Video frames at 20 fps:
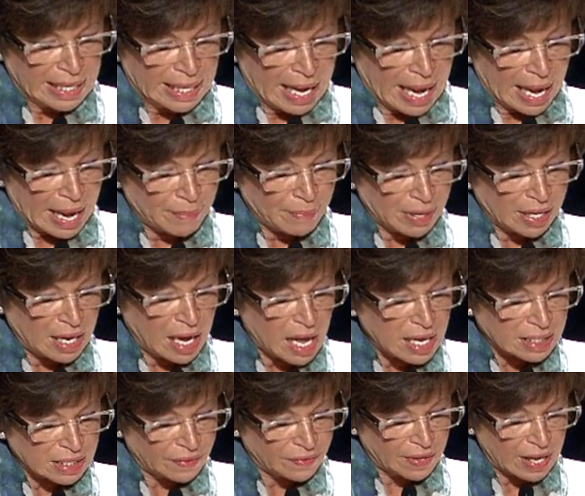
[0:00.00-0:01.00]
And
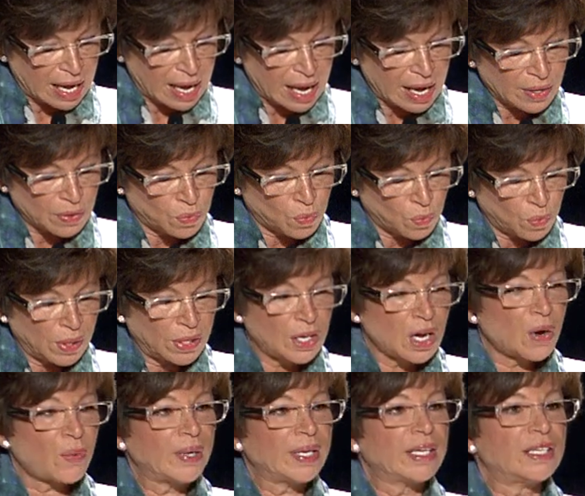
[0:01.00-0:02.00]
because of that, we know
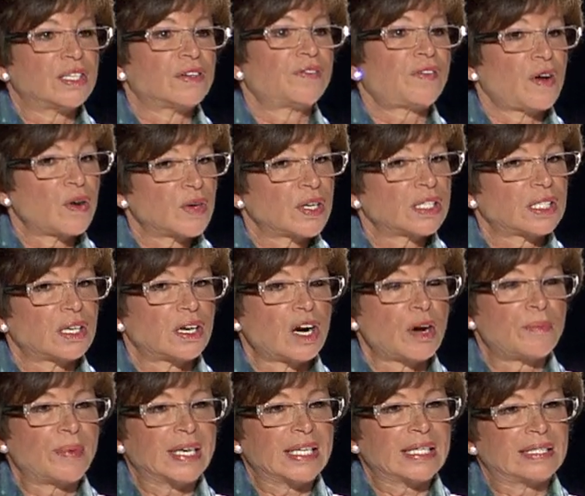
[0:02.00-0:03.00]
we need to focus on our
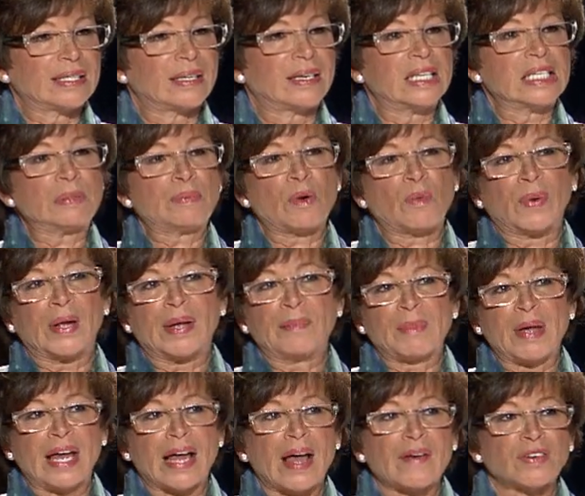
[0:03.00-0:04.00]
big cities, but we may
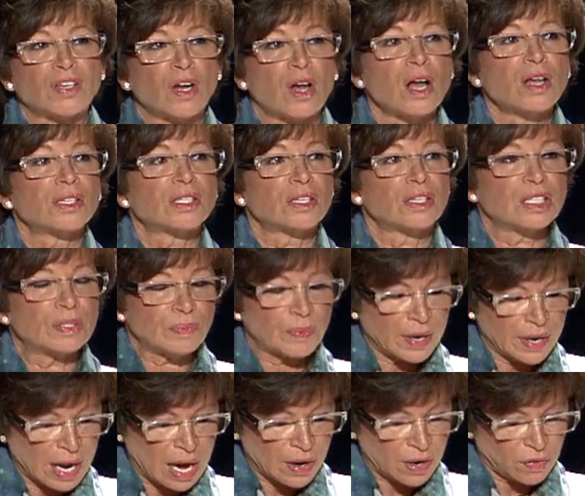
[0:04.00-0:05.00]
have to also spread
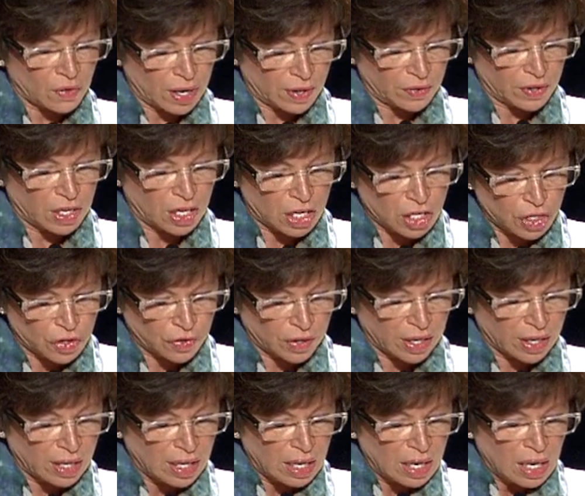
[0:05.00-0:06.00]
out around the country.
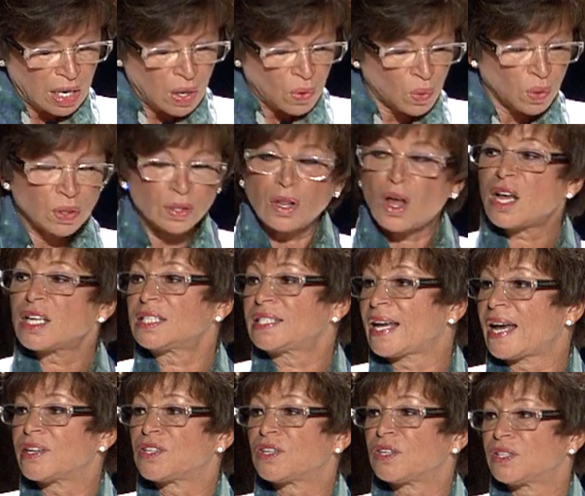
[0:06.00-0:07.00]
Well, Los
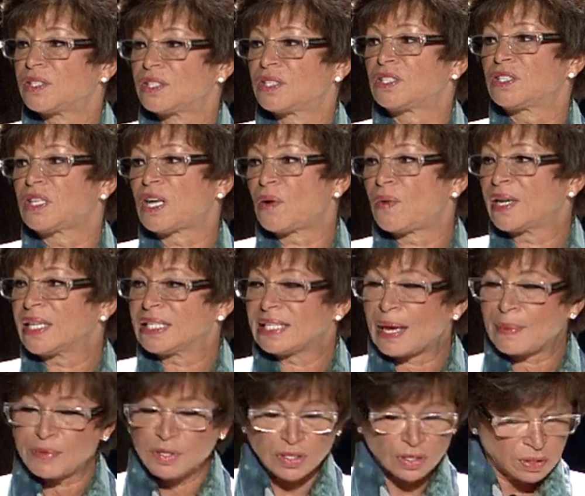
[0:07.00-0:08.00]
Angeles is no
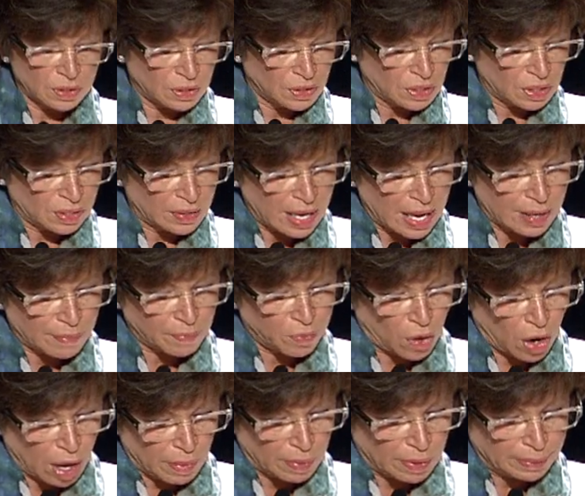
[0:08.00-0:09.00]
exception to that
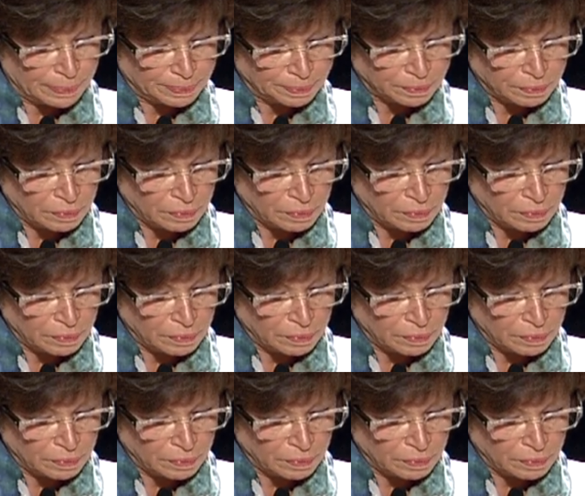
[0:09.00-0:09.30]
problem.